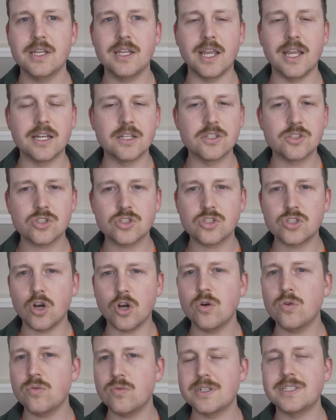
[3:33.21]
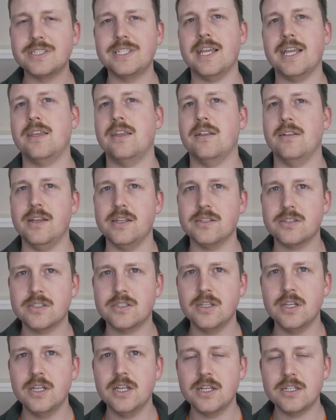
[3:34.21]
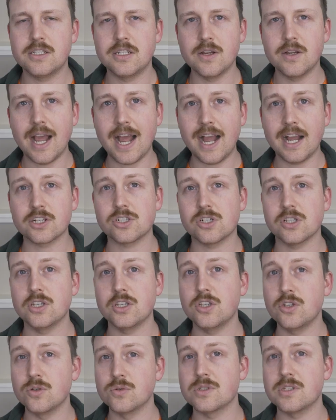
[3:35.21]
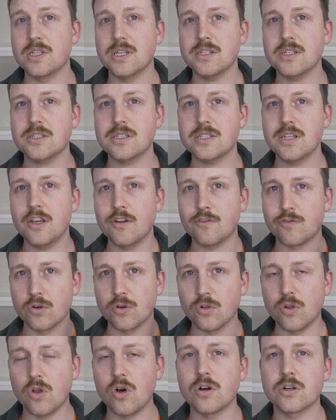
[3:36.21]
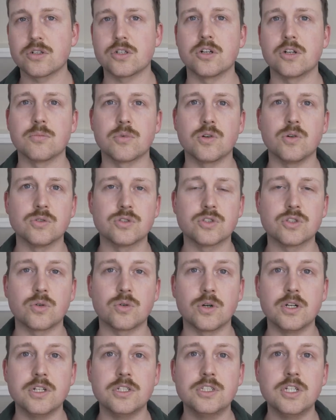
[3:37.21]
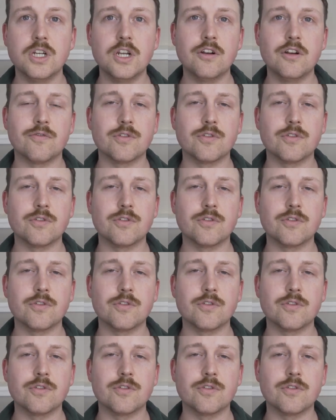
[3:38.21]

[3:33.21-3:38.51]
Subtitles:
It is so ridiculous to actually use this for long-term cold storage